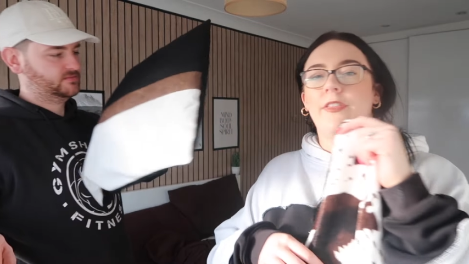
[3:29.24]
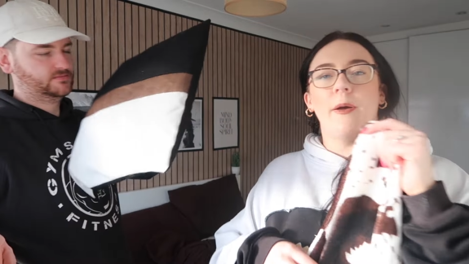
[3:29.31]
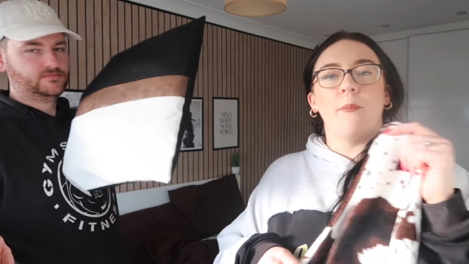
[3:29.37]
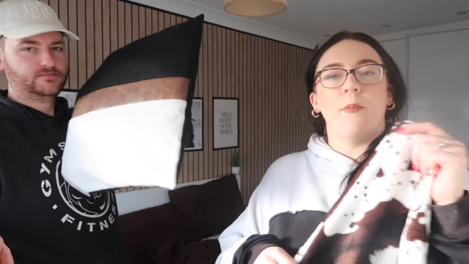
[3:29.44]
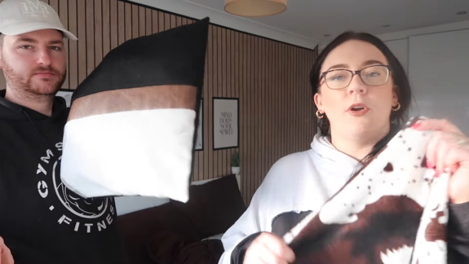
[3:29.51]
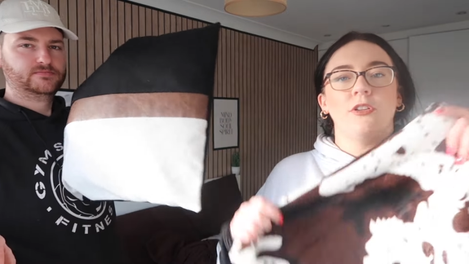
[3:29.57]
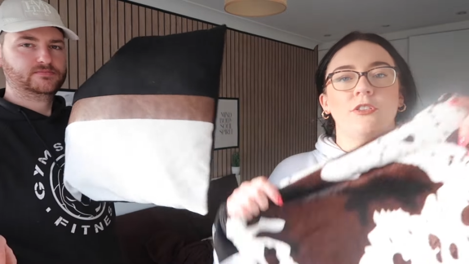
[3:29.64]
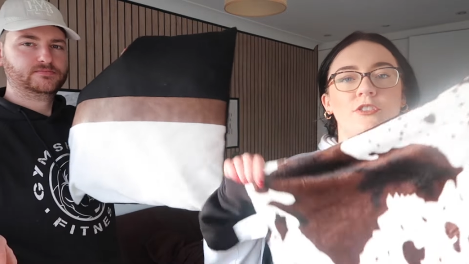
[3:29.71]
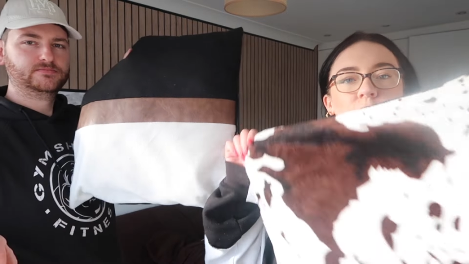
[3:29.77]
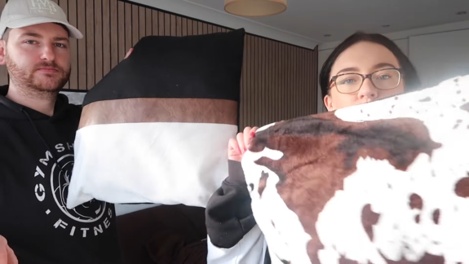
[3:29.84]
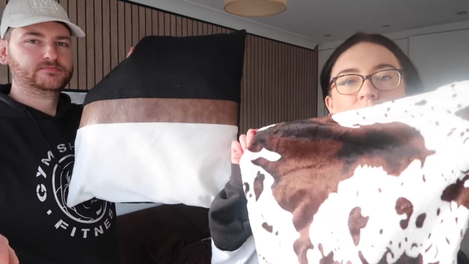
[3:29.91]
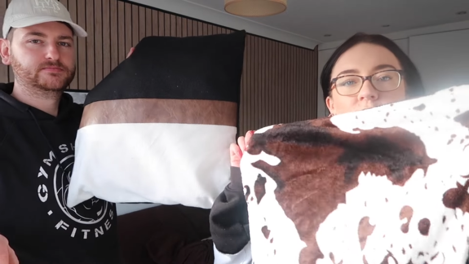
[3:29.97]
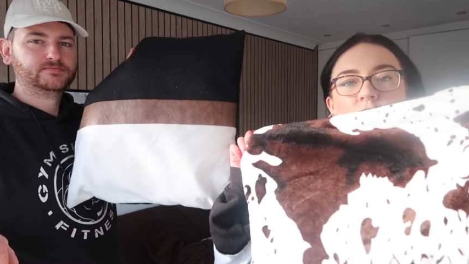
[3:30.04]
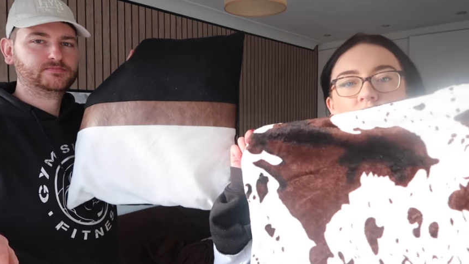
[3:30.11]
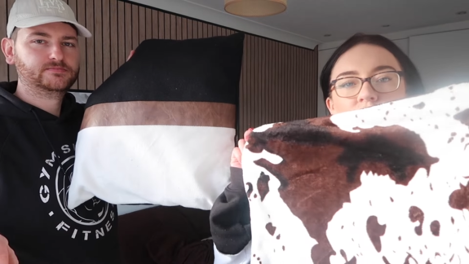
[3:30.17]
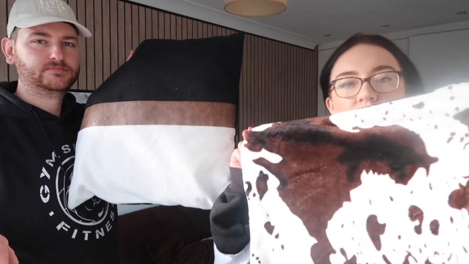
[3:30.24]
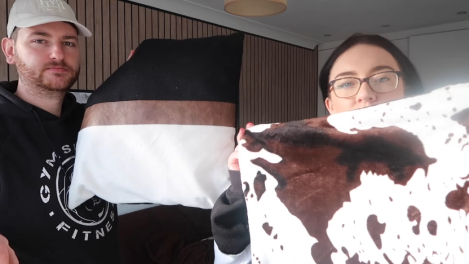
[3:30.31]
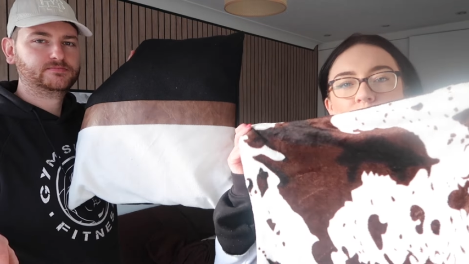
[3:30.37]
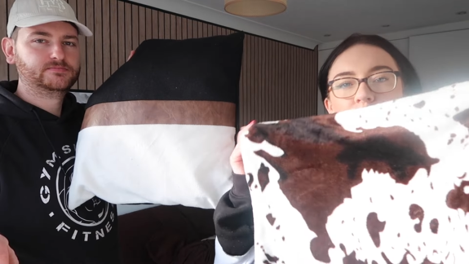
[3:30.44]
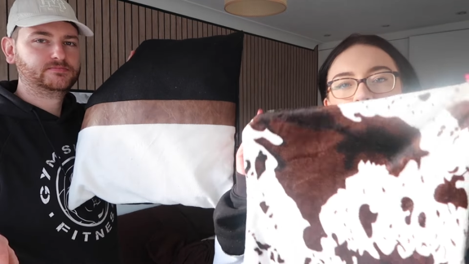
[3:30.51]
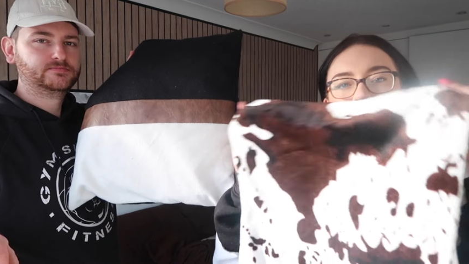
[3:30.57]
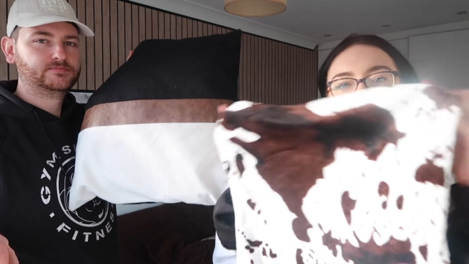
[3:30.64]
Speaker 1: Them ones, so we've got
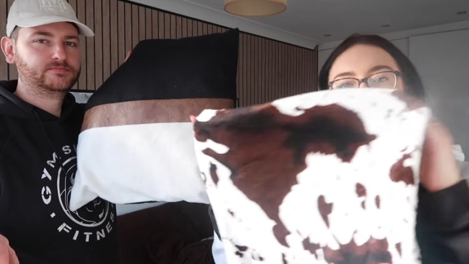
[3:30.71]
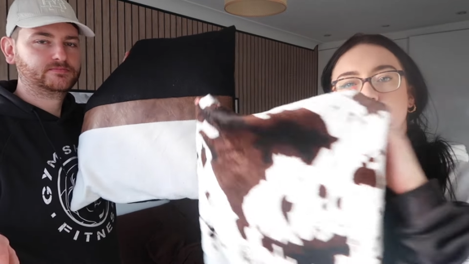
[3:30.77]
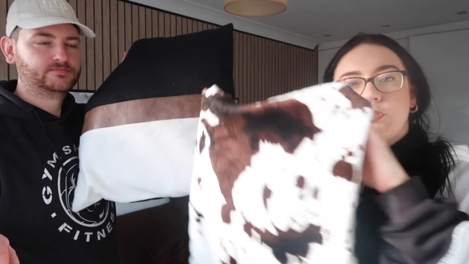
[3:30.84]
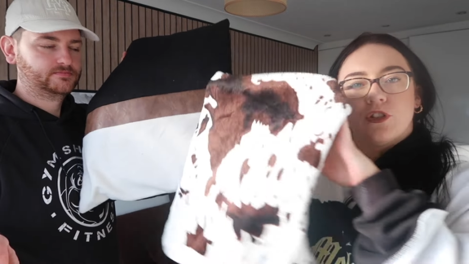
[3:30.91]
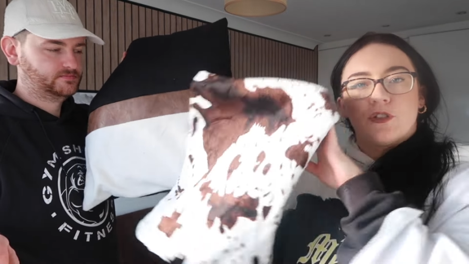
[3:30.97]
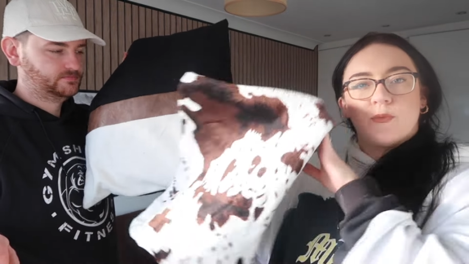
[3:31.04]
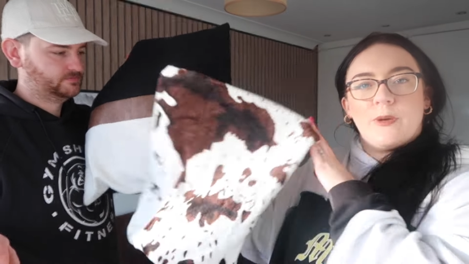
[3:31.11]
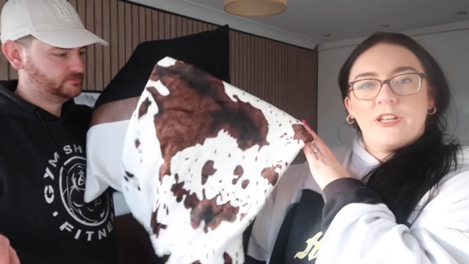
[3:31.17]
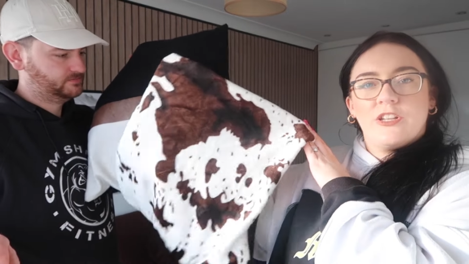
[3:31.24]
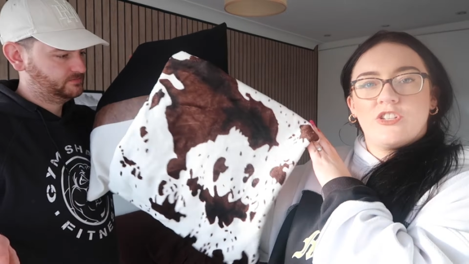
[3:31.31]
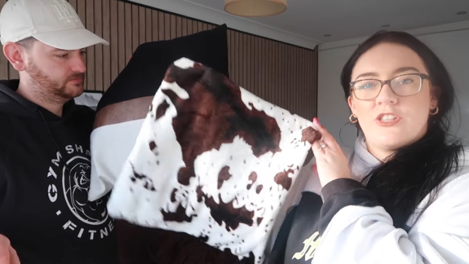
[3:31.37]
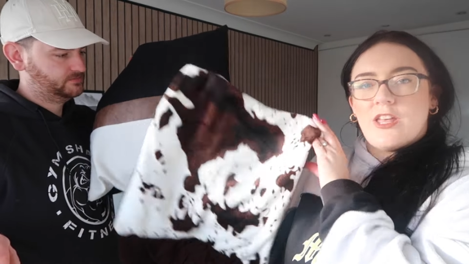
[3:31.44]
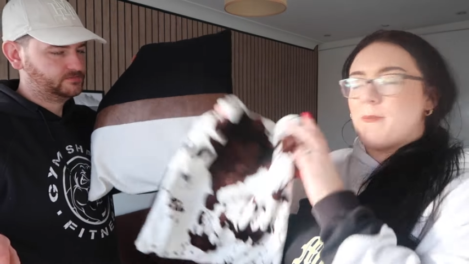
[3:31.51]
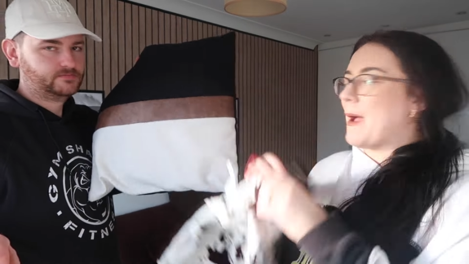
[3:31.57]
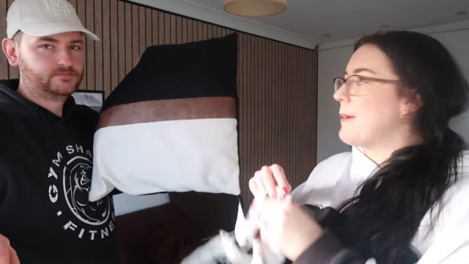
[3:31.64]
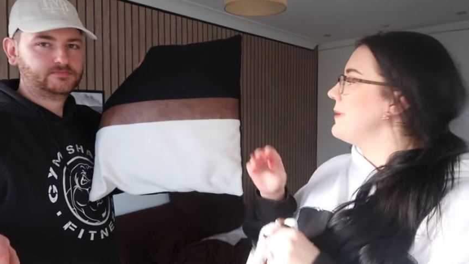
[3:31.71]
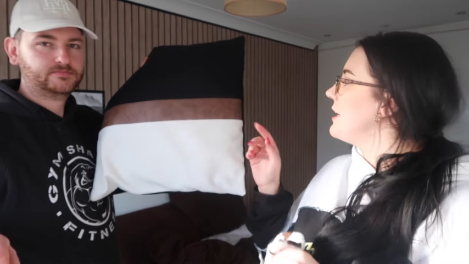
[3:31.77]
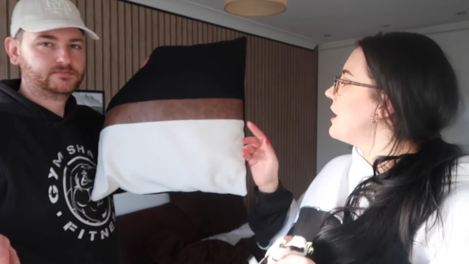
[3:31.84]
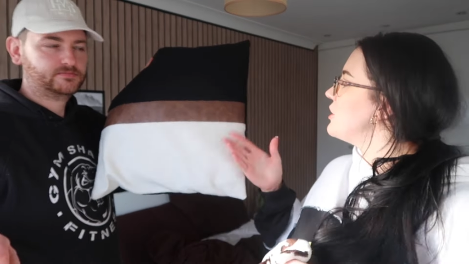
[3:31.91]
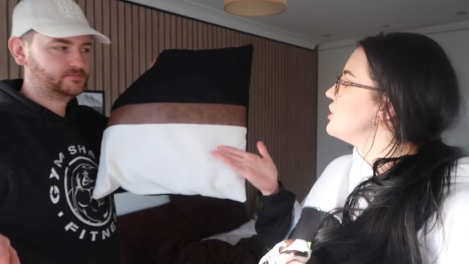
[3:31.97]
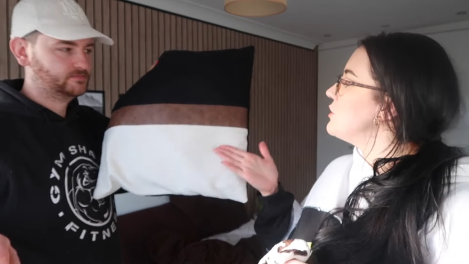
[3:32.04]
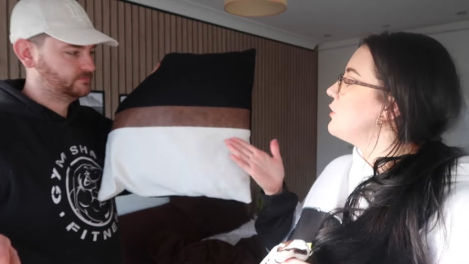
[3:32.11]
two of them to switch them. I mean,
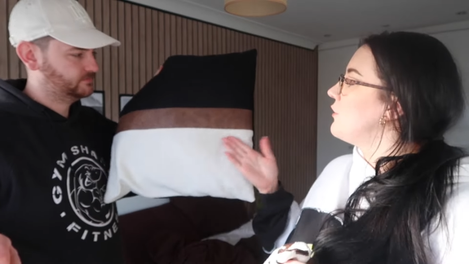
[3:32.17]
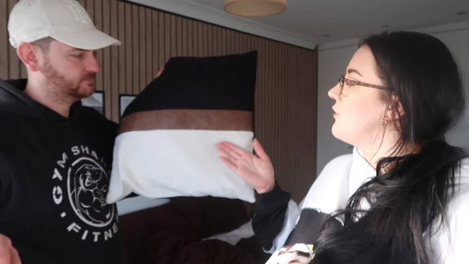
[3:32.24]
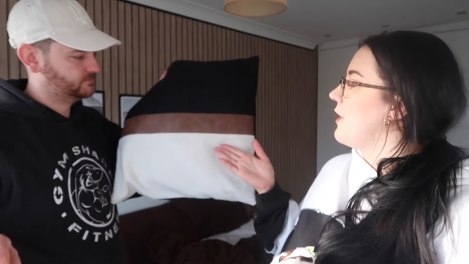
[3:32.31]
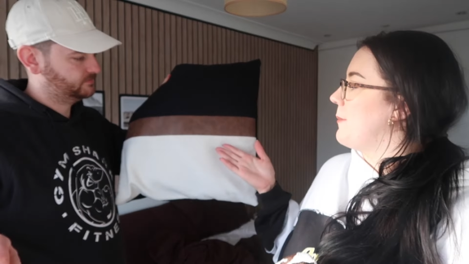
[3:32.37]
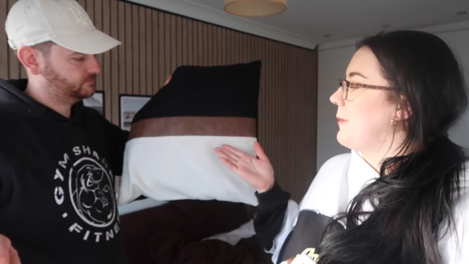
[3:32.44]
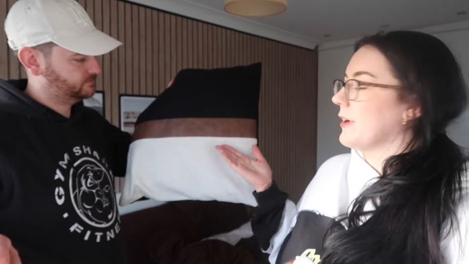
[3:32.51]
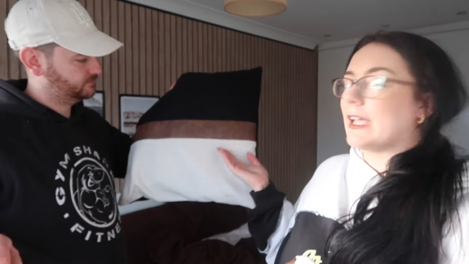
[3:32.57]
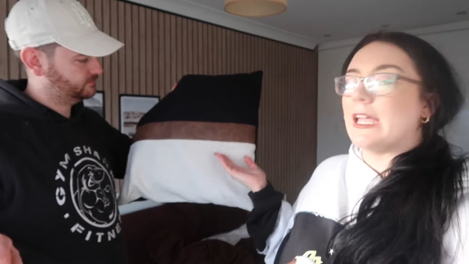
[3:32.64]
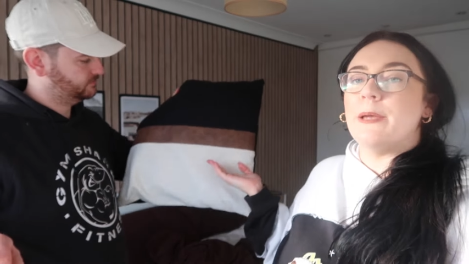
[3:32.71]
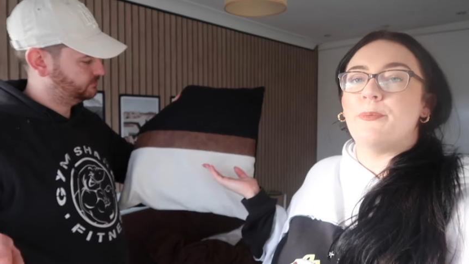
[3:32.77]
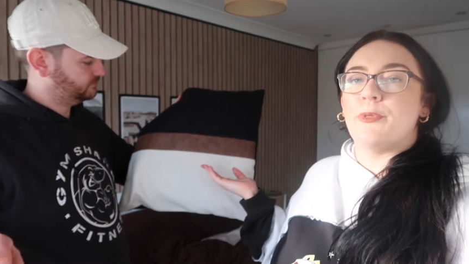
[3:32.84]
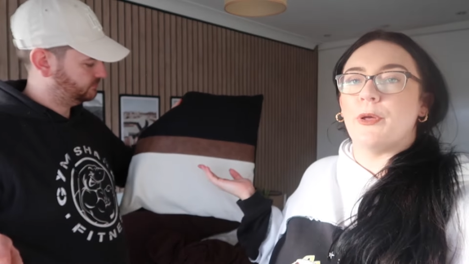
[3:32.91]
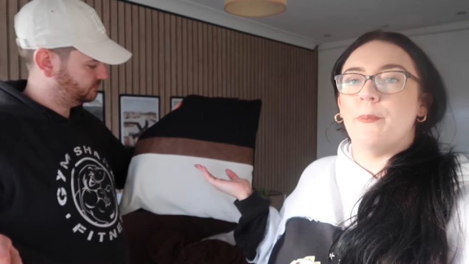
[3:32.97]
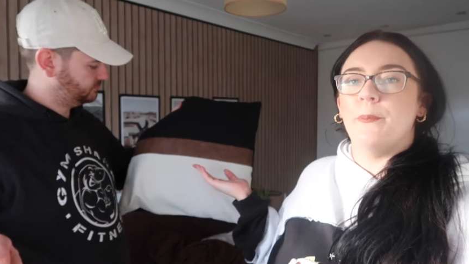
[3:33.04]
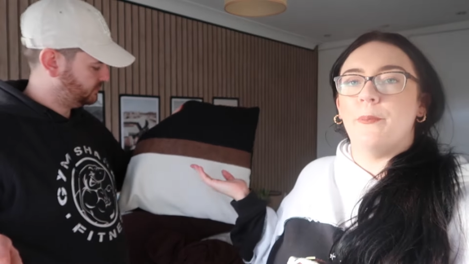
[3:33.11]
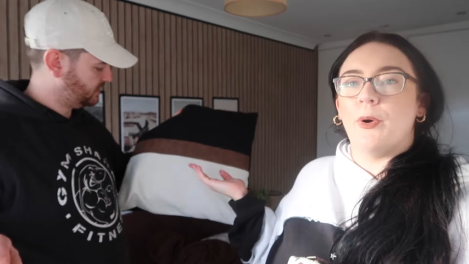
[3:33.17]
I do love them, I'll keep them,